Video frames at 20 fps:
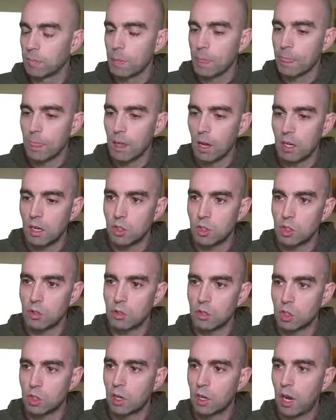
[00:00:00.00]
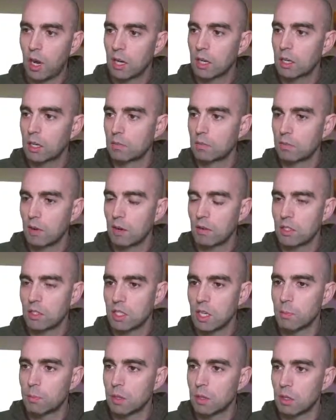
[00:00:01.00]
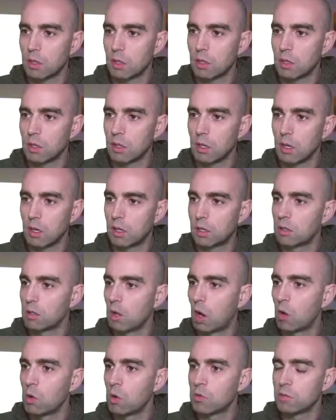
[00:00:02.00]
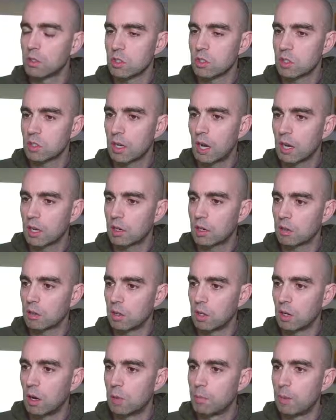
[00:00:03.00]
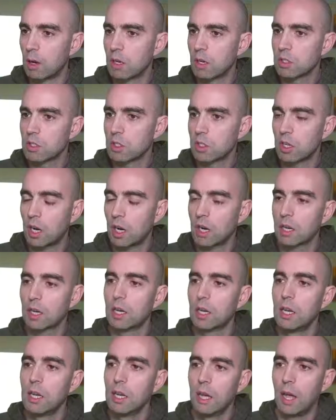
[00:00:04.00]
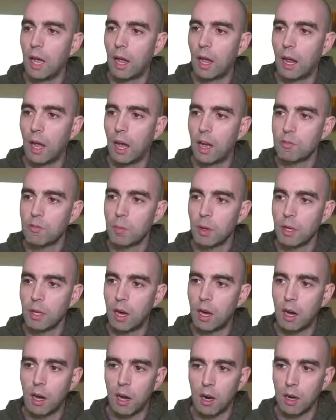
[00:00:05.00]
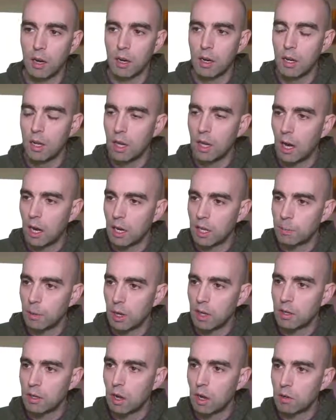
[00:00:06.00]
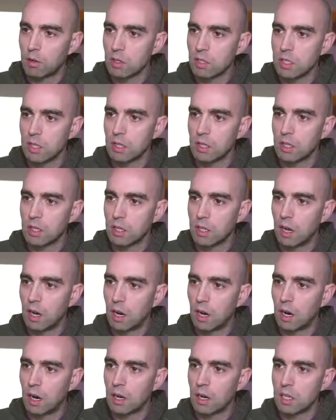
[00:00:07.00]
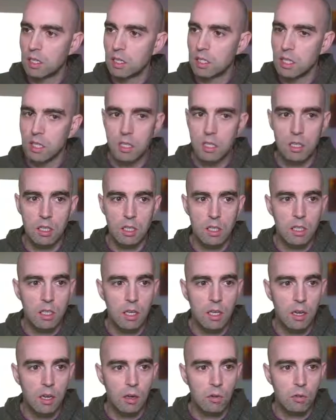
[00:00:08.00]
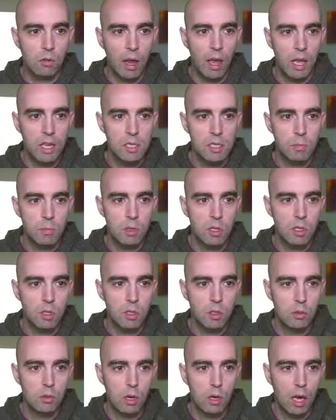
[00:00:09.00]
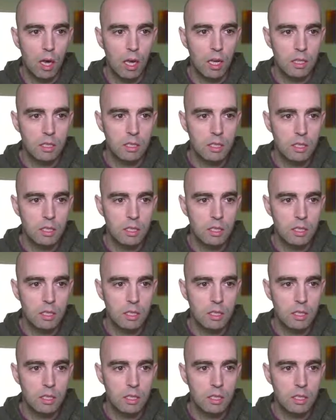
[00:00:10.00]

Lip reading: I drew a track, very simple oval track or a box track, and I have my car. And you might notice that the car has little kind of red, blue, and